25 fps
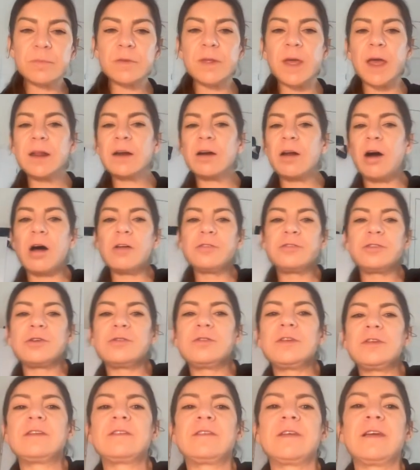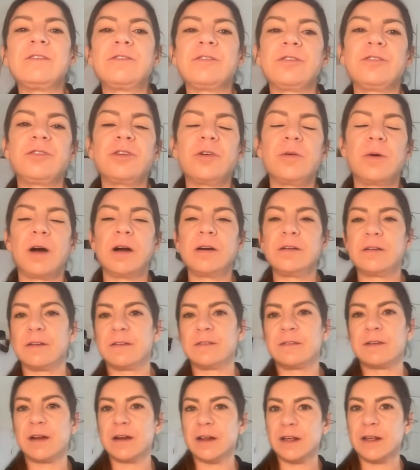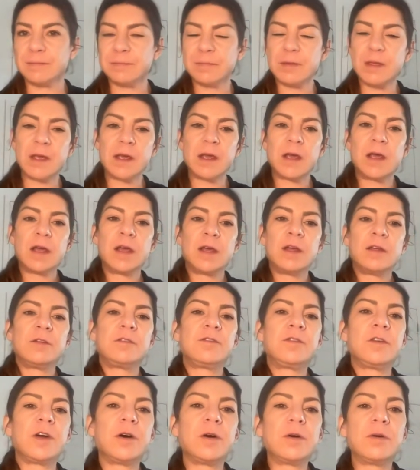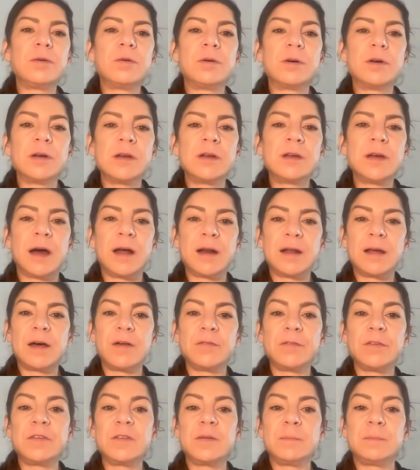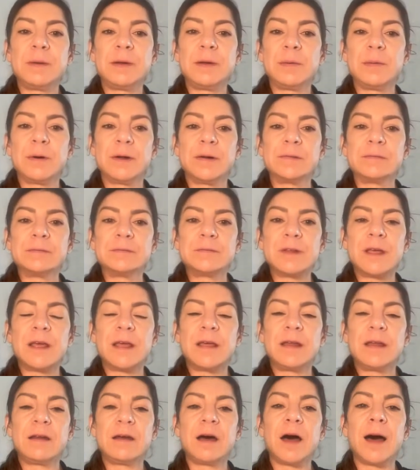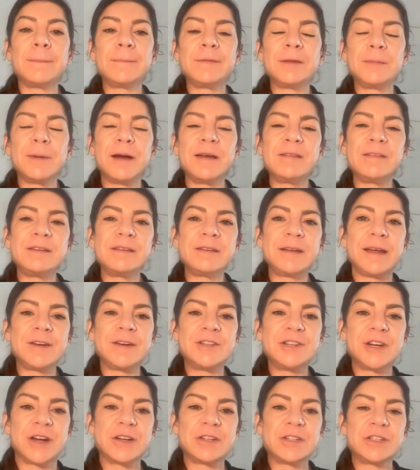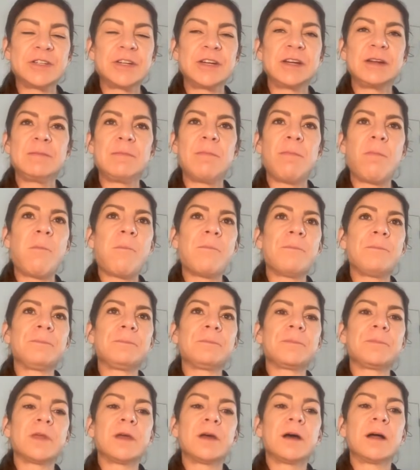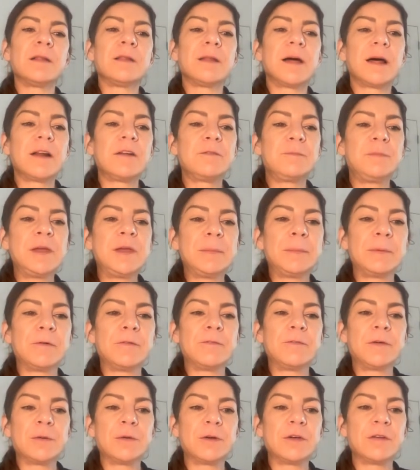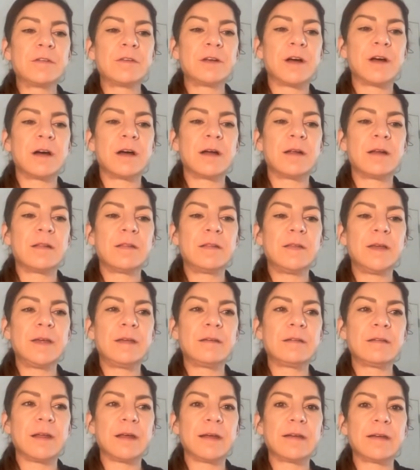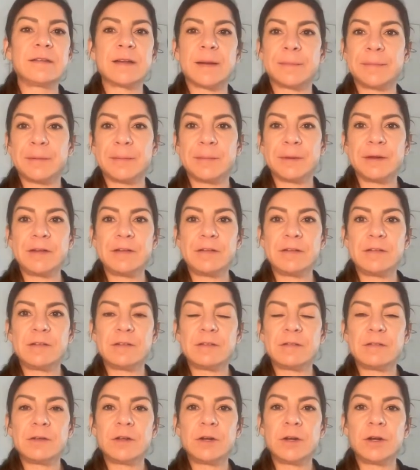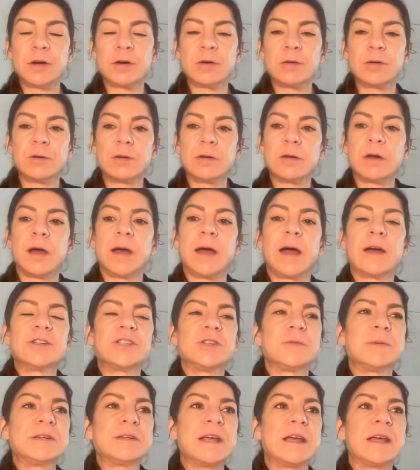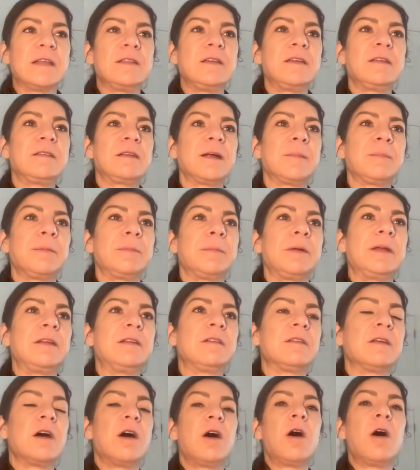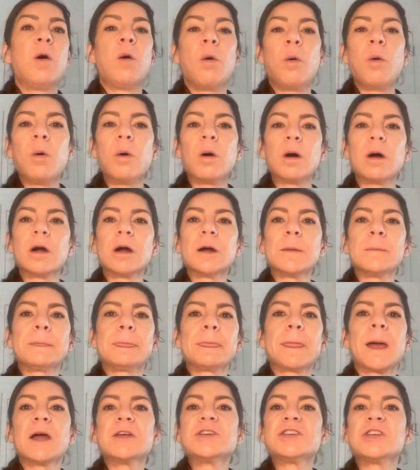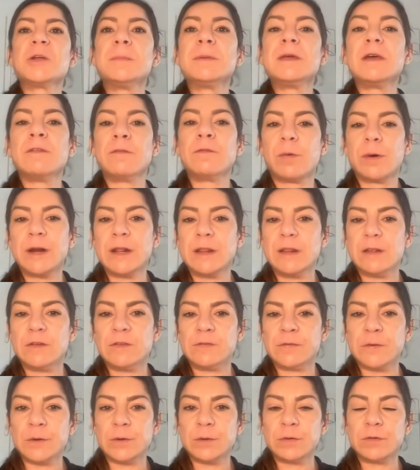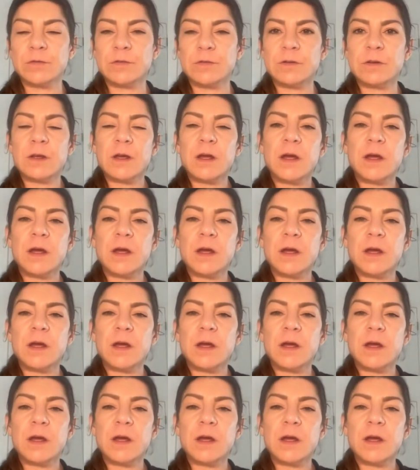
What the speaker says: And also these things are so hard to study. So gut health is a big one. And optimizing digestion, a lot of people focus on things like supplements. You know, I should be taking these supplements, or I should be avoiding these foods.